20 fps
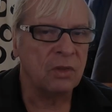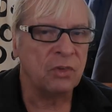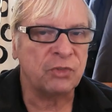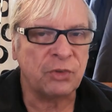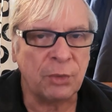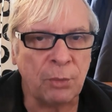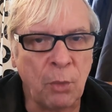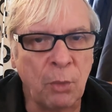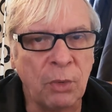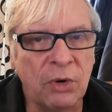
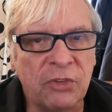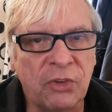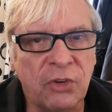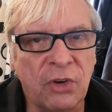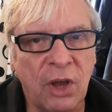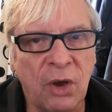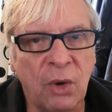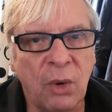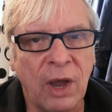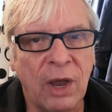Someone wanted to
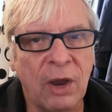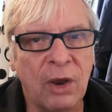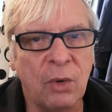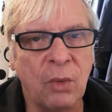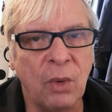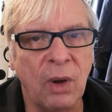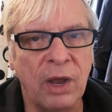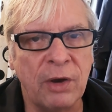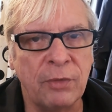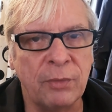know
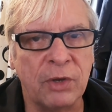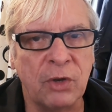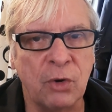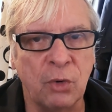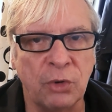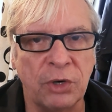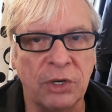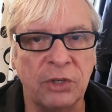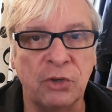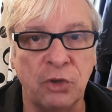how I
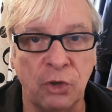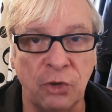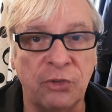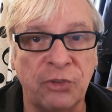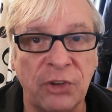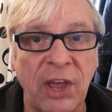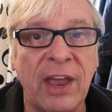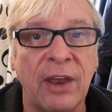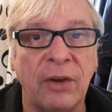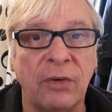recorded good
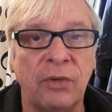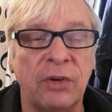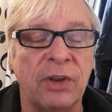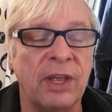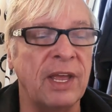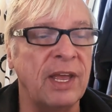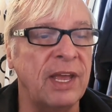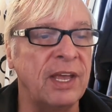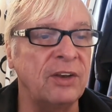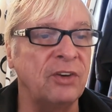sound,
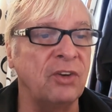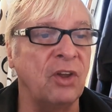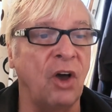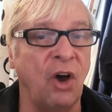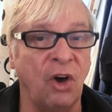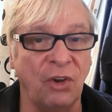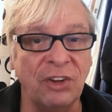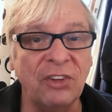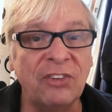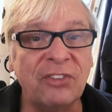and
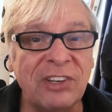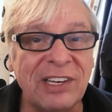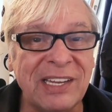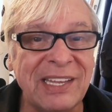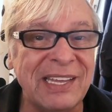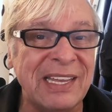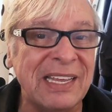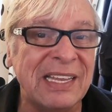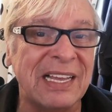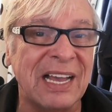
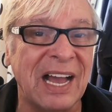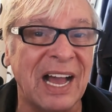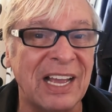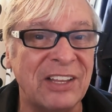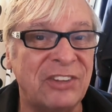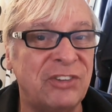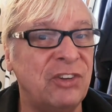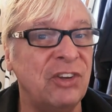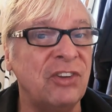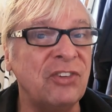honestly, I
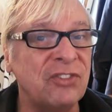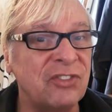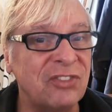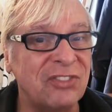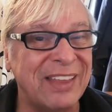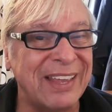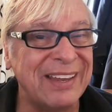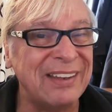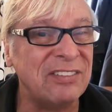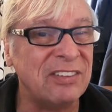just
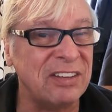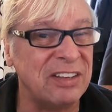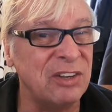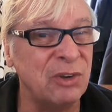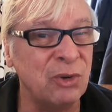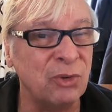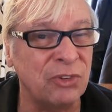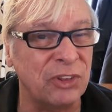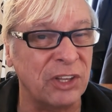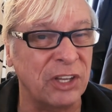tend to
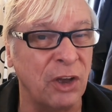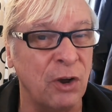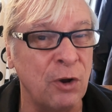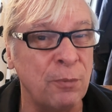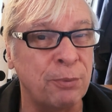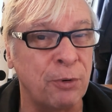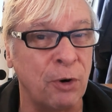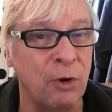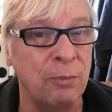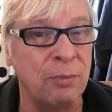use the
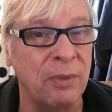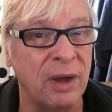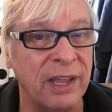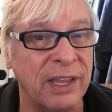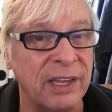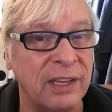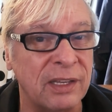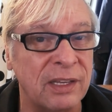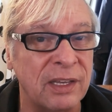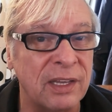GoPro
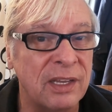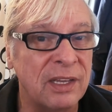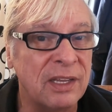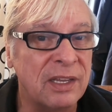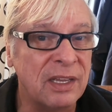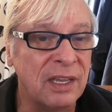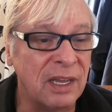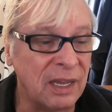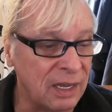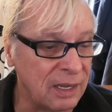mic.
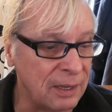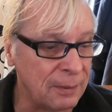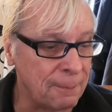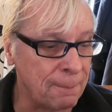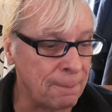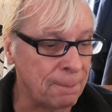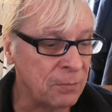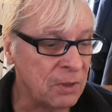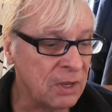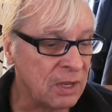
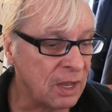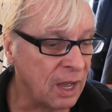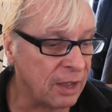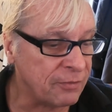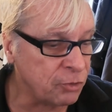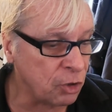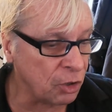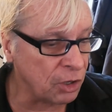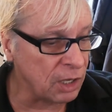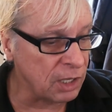
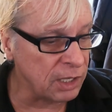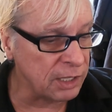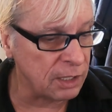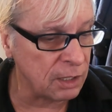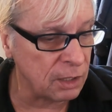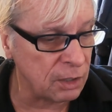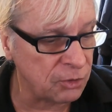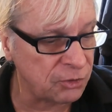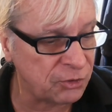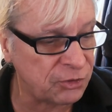I've got a
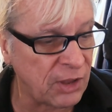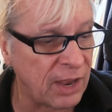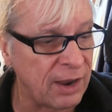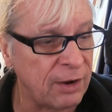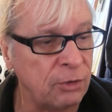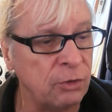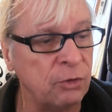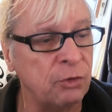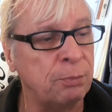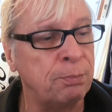little
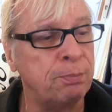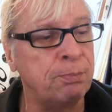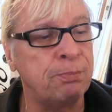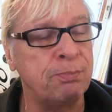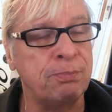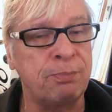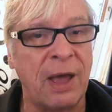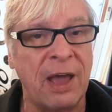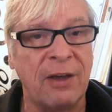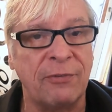sound
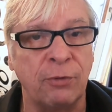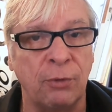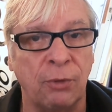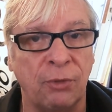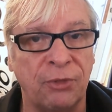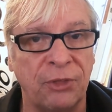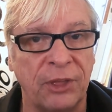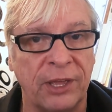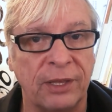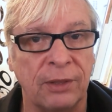baffle
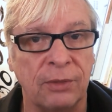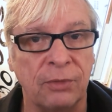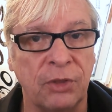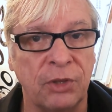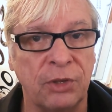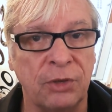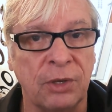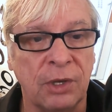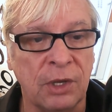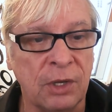thing,
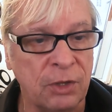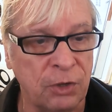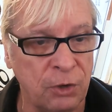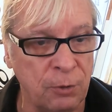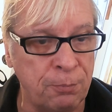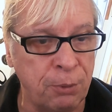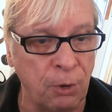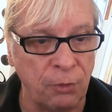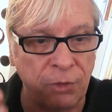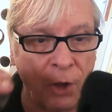but you
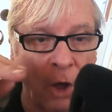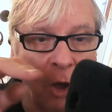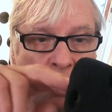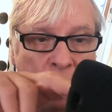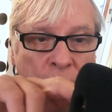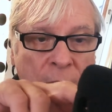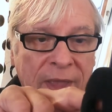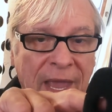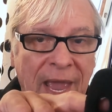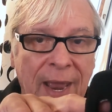put the
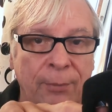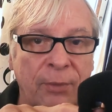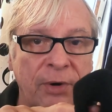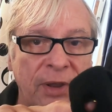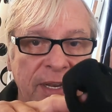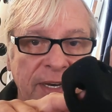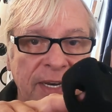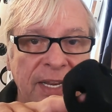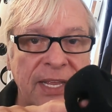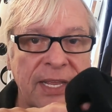whole camera
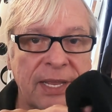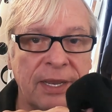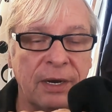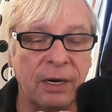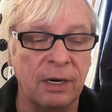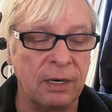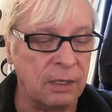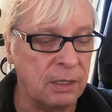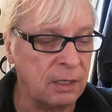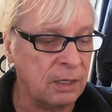in
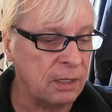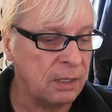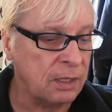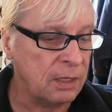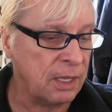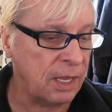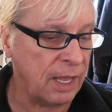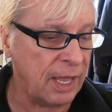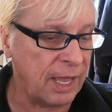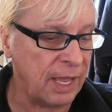here,
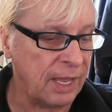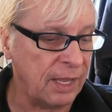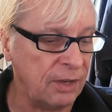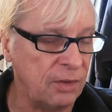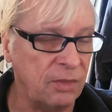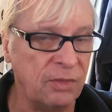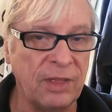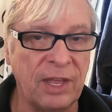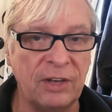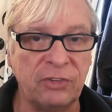
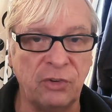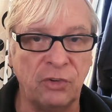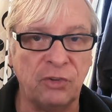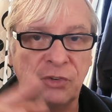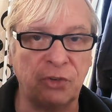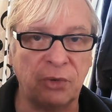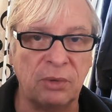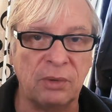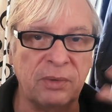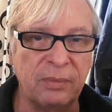and that
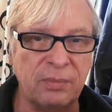just